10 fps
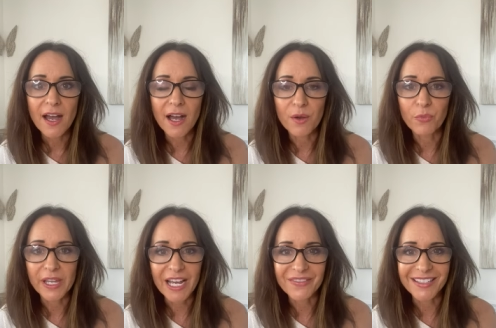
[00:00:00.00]
Um, we
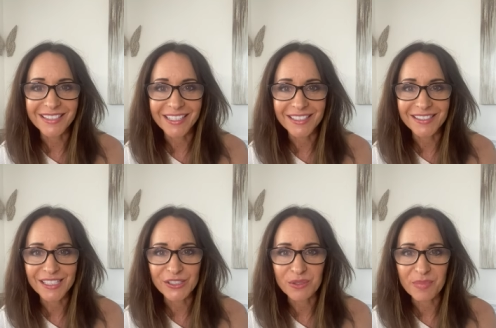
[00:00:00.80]
have that
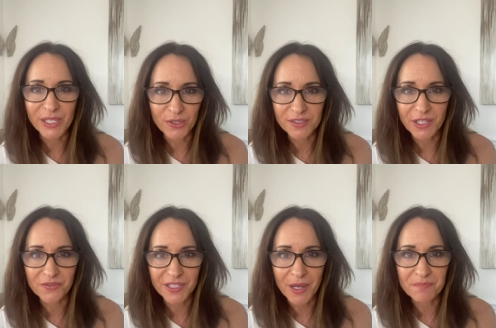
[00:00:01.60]
tendency to beat
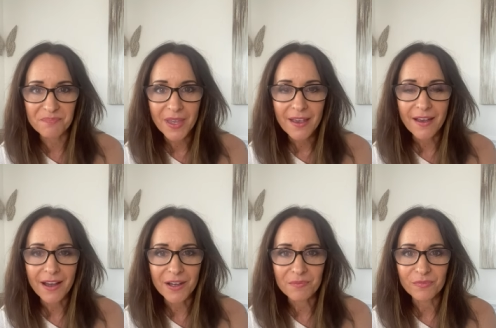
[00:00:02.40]
ourselves up
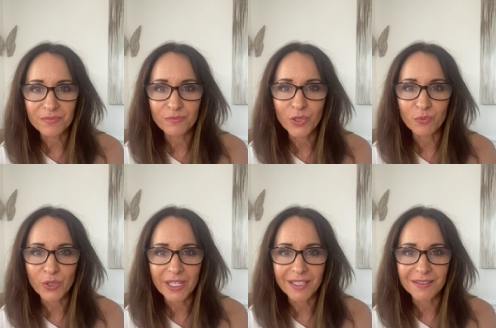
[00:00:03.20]
um, when
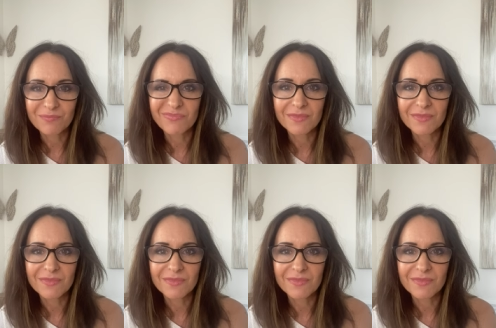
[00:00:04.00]
we